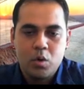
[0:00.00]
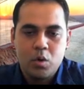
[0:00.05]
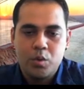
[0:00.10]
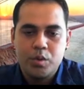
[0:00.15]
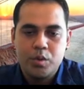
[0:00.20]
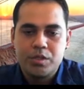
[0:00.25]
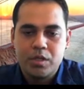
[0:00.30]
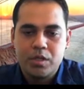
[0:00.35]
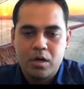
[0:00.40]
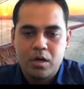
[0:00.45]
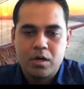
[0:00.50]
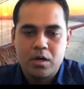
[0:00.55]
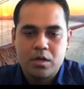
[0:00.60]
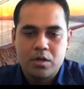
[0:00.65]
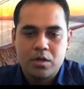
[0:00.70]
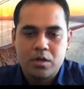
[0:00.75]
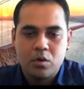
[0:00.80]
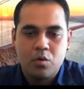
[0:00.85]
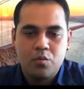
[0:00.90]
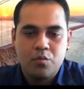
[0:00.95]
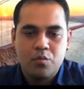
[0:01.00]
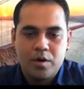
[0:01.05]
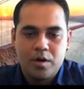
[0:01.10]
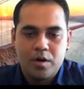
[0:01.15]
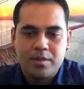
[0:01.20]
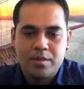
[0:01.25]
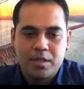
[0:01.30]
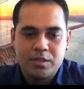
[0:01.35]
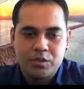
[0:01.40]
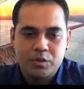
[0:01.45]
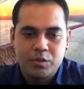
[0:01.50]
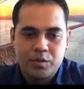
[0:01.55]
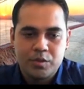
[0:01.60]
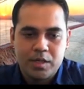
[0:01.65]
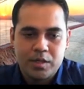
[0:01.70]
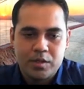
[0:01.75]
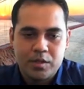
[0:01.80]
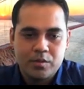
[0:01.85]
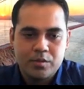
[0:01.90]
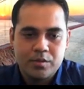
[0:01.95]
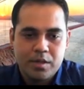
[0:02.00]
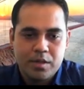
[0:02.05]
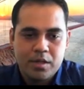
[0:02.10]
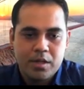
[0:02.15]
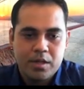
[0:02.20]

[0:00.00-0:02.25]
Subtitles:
which occurred over a century ago.